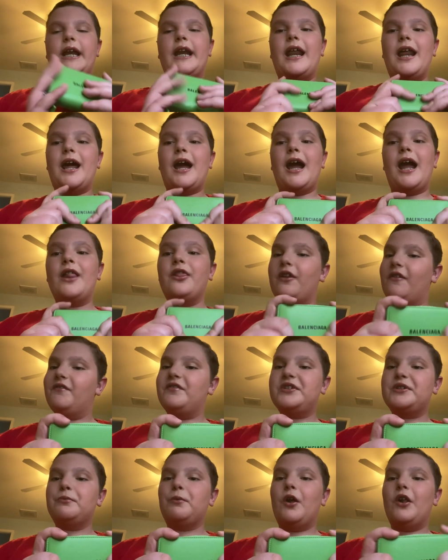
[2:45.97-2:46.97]
I love
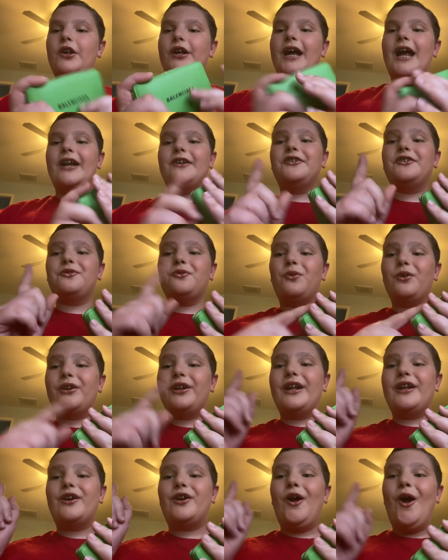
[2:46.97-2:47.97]
this wallet. I just ordered
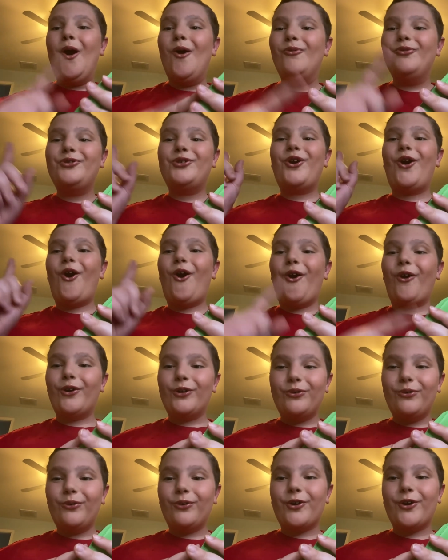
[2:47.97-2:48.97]
a Coach card
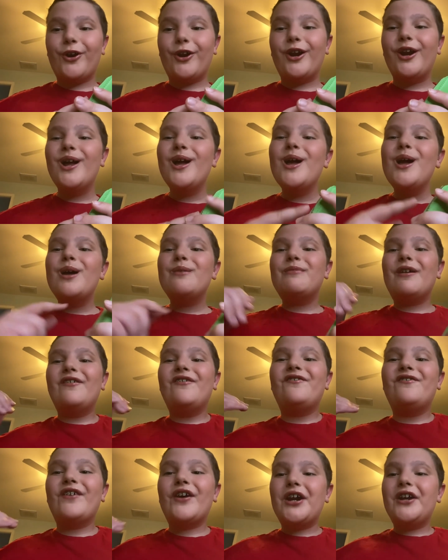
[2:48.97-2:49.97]
holder, my
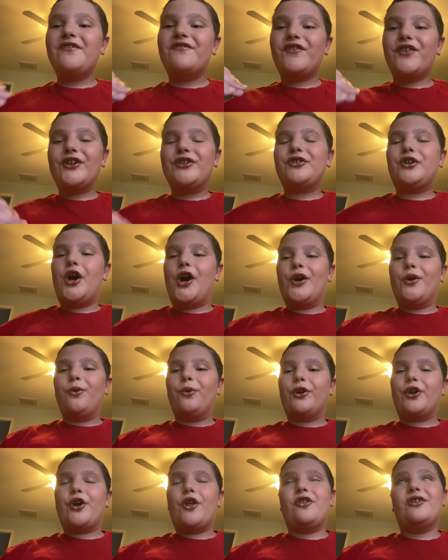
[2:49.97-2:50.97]
very first card
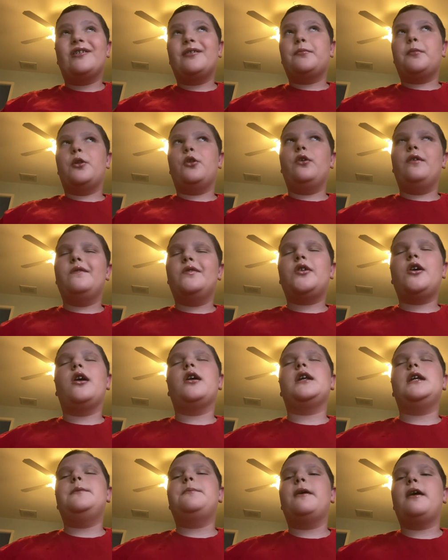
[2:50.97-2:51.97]
holder other than my Louis Vuitton
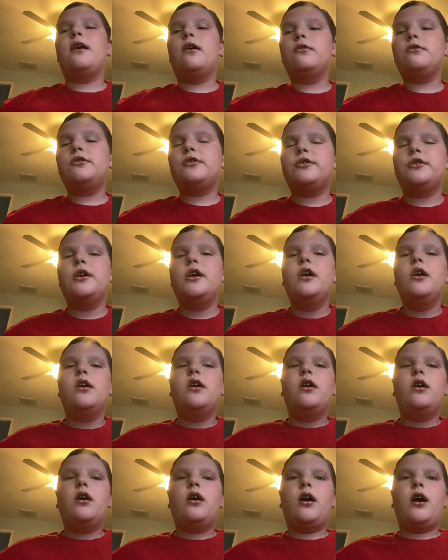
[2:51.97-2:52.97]
key pouch.
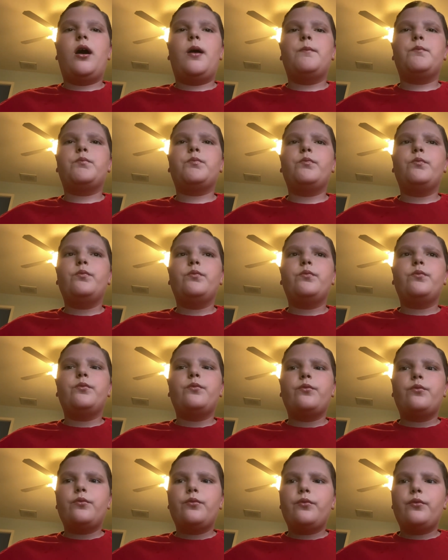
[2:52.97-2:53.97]
Um,
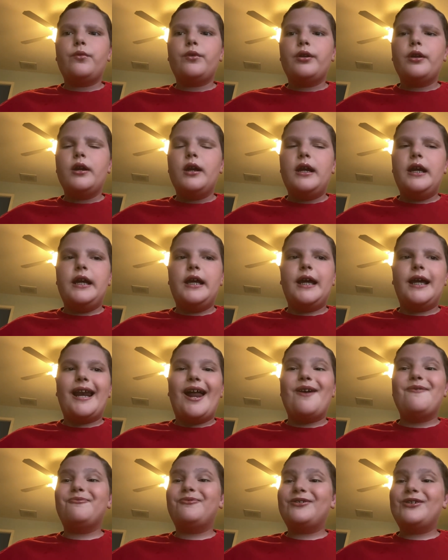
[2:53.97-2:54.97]
and
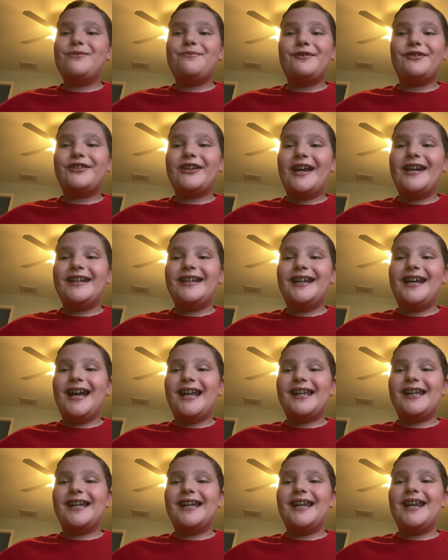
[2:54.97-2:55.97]
I'm super excited to get
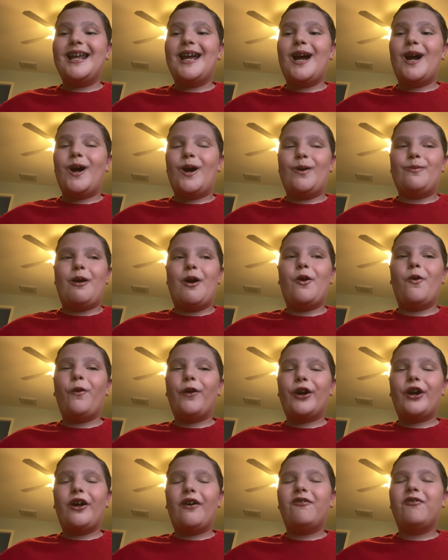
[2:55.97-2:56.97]
it. Um, I
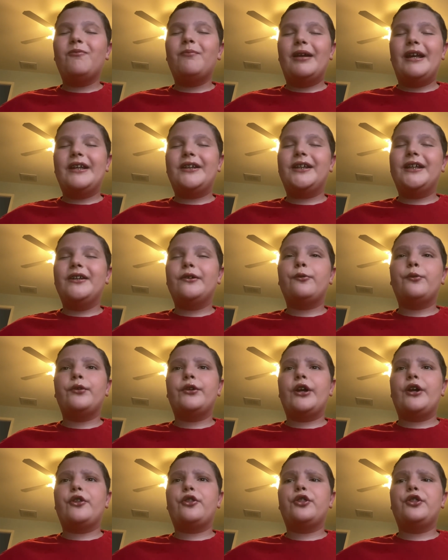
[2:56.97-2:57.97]
ordered off from Macy's. It was
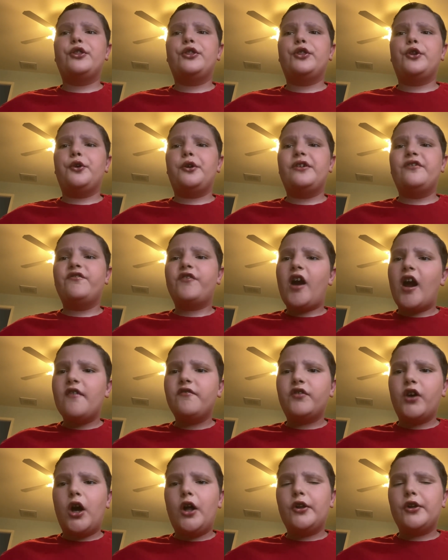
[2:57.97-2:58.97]
like
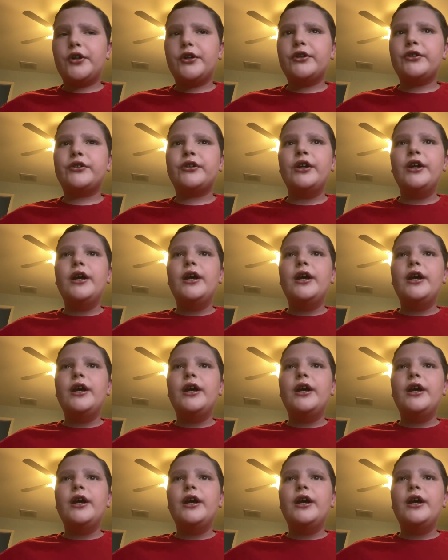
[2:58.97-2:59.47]
$35.